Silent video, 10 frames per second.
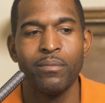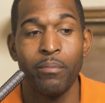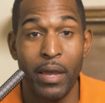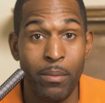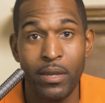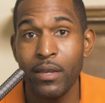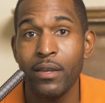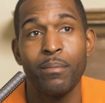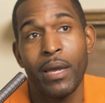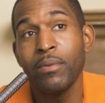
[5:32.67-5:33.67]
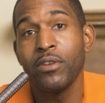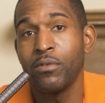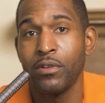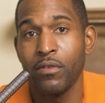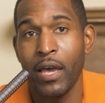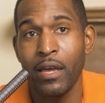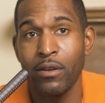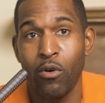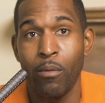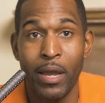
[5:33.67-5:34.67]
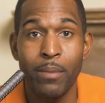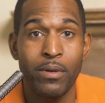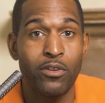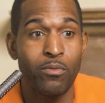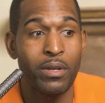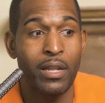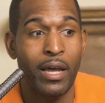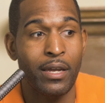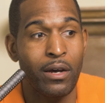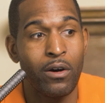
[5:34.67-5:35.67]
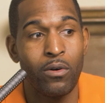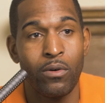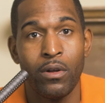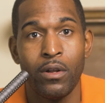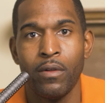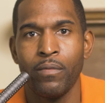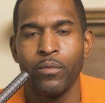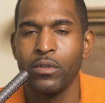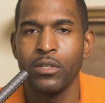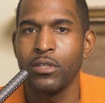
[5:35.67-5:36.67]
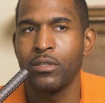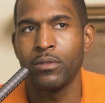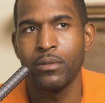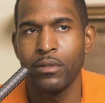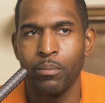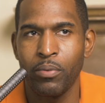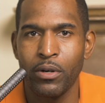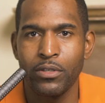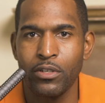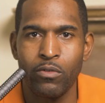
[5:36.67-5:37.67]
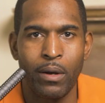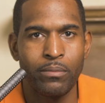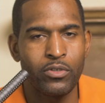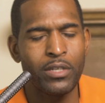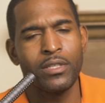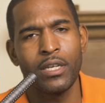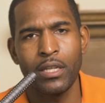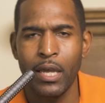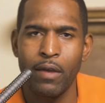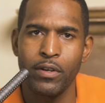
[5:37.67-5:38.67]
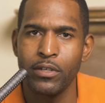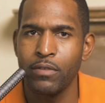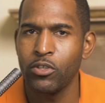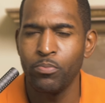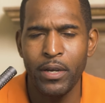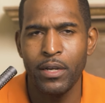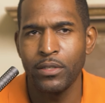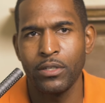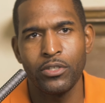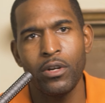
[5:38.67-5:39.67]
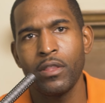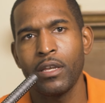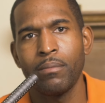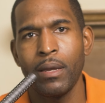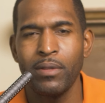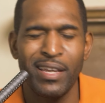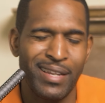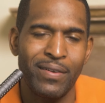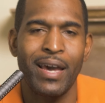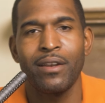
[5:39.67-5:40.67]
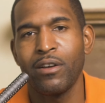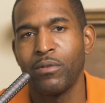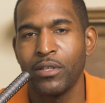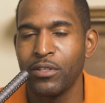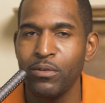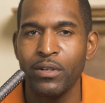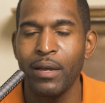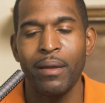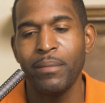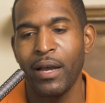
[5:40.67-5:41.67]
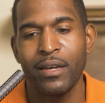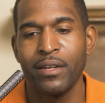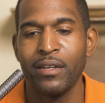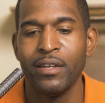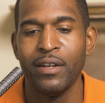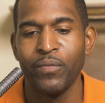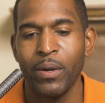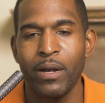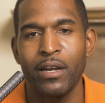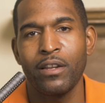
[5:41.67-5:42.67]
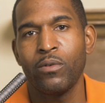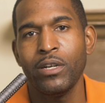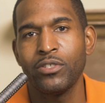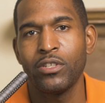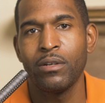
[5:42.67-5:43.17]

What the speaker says: Maybe you would do that. Or maybe you'd be like, oh, well, this is the person who I'm trusting and they have years of experience, and sure, they got to know what they're doing. I'm not gonna question